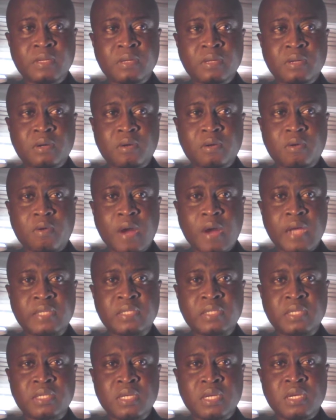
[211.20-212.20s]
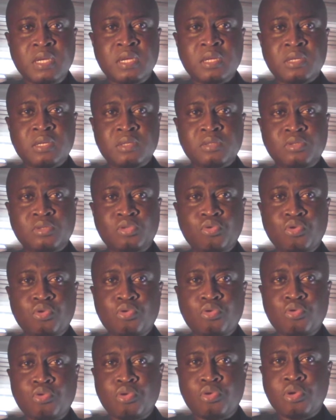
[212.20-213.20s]
Right?
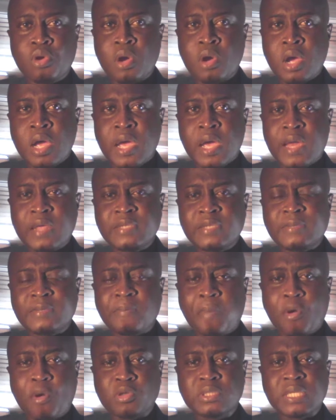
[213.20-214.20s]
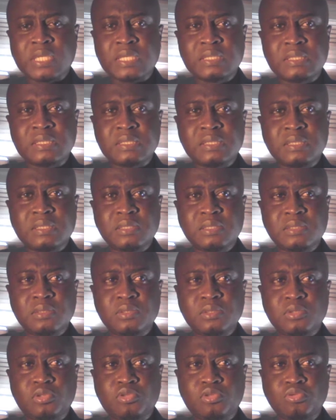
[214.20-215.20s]
So, it is important
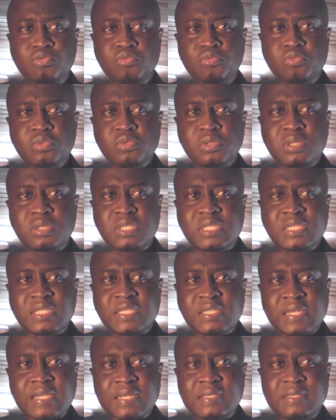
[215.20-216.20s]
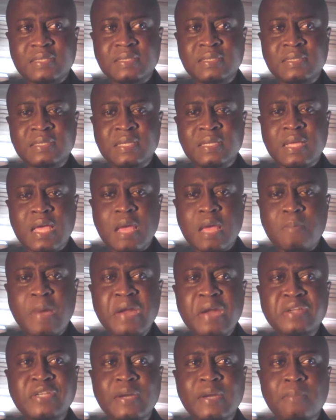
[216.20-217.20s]
to set a
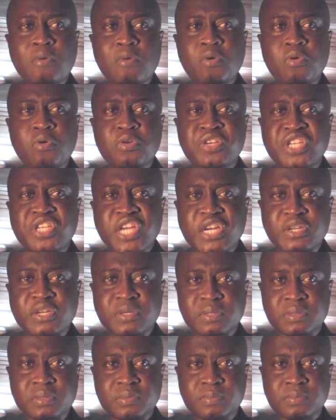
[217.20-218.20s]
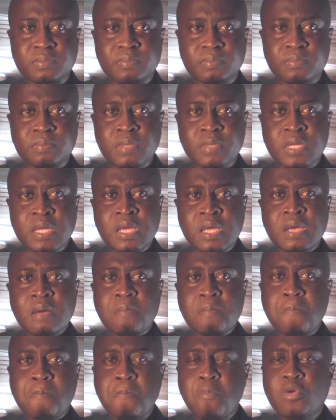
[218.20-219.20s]
manageable schedule.
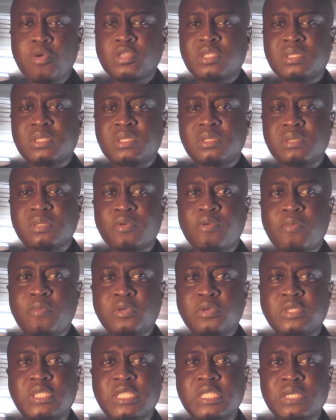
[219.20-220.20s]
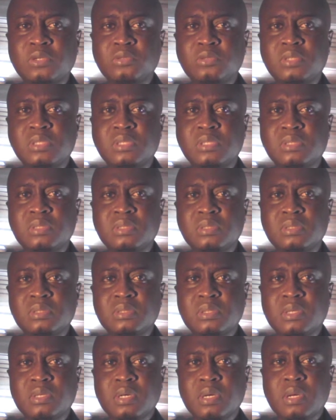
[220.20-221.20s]
Most remote sales
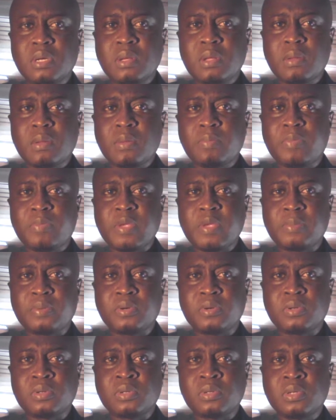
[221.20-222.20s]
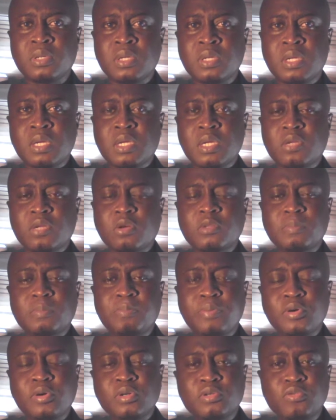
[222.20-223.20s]
people don't
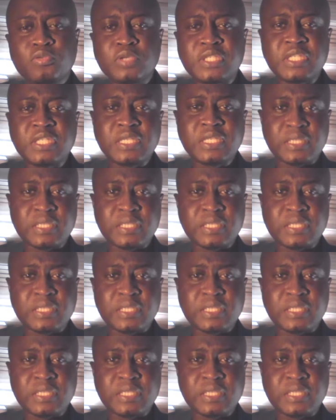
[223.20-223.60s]
build routine.